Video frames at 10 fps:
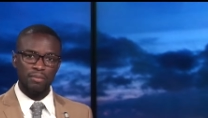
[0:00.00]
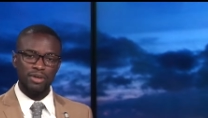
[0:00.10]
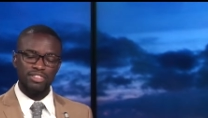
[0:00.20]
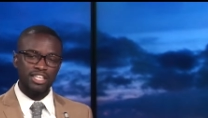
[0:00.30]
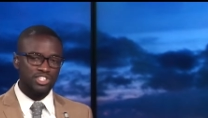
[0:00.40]

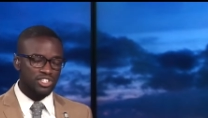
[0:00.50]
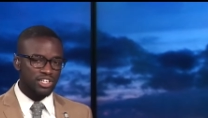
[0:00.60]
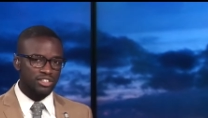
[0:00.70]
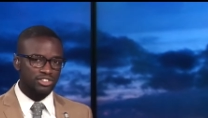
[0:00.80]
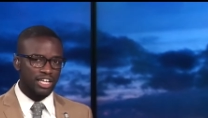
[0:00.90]
but this
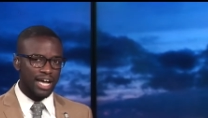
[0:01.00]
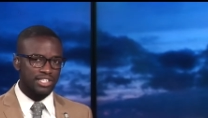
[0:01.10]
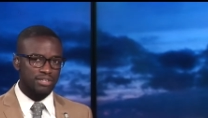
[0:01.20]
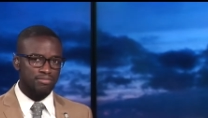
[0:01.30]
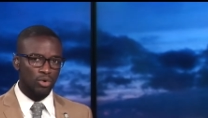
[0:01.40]
year she
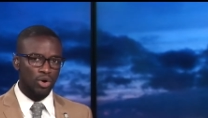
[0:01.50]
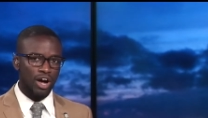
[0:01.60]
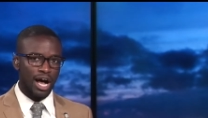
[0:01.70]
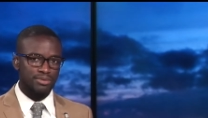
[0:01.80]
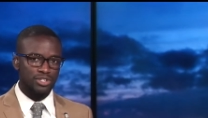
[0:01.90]
had some
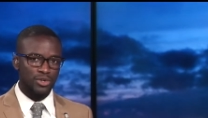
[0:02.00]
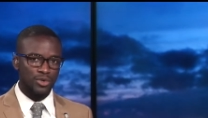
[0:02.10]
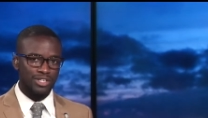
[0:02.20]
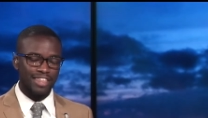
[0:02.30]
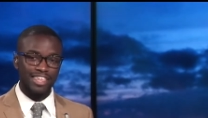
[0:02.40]
more
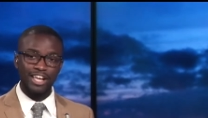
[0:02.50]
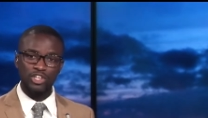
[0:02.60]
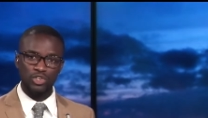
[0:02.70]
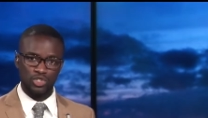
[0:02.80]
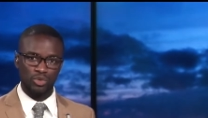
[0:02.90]
obstacles than
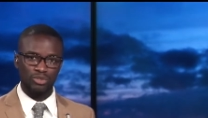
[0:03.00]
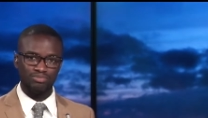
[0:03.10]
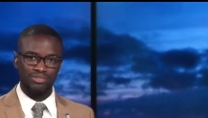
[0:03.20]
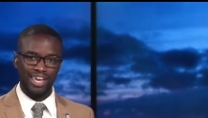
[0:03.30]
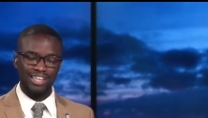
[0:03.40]
usual.
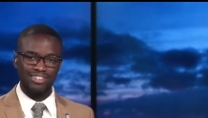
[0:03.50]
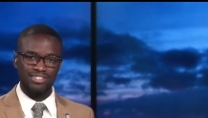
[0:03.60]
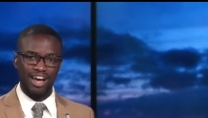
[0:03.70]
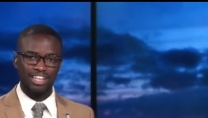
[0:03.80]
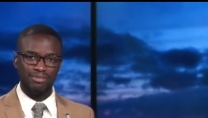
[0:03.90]
Kayla
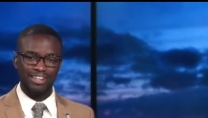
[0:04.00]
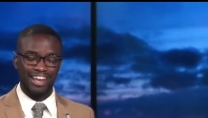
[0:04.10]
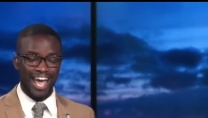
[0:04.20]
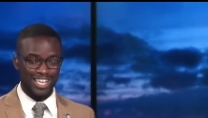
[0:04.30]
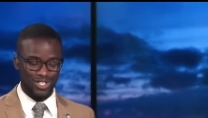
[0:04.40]
Solomon
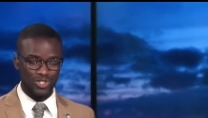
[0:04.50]
has the